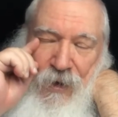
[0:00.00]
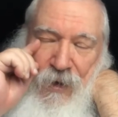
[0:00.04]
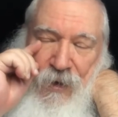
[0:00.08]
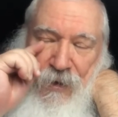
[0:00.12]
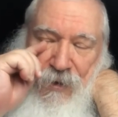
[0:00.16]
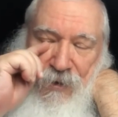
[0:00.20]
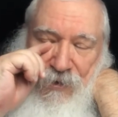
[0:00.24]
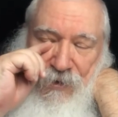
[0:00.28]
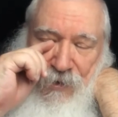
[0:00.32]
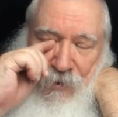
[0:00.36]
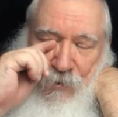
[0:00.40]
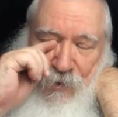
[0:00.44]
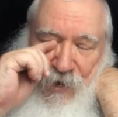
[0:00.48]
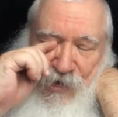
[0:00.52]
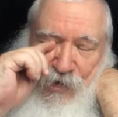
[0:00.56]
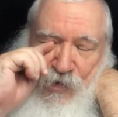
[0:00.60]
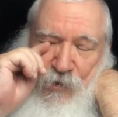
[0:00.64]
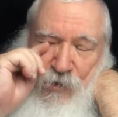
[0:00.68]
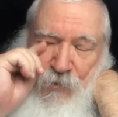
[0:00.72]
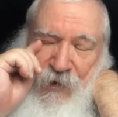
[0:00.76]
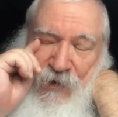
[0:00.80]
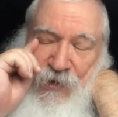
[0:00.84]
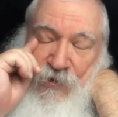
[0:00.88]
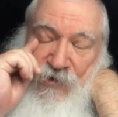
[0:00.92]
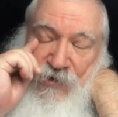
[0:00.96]
So what should
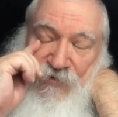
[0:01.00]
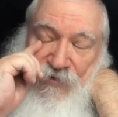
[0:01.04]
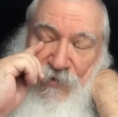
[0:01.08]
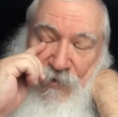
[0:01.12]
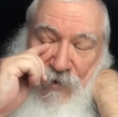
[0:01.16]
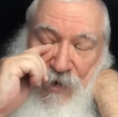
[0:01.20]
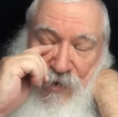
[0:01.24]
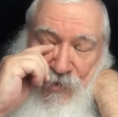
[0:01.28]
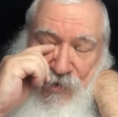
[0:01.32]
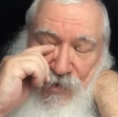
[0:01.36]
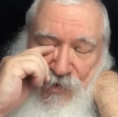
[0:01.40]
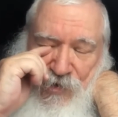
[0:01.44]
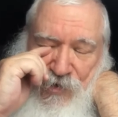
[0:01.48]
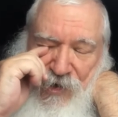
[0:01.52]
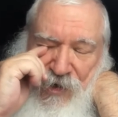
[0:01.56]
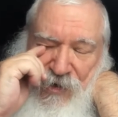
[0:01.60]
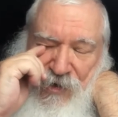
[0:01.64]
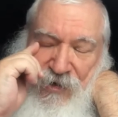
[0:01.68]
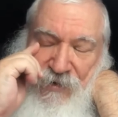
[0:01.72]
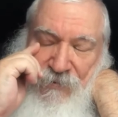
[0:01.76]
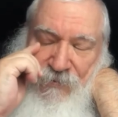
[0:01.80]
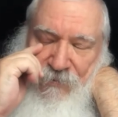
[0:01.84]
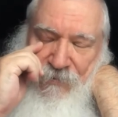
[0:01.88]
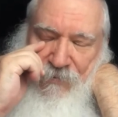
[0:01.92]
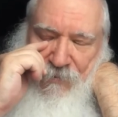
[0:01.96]
we do for Rosh Hashanah?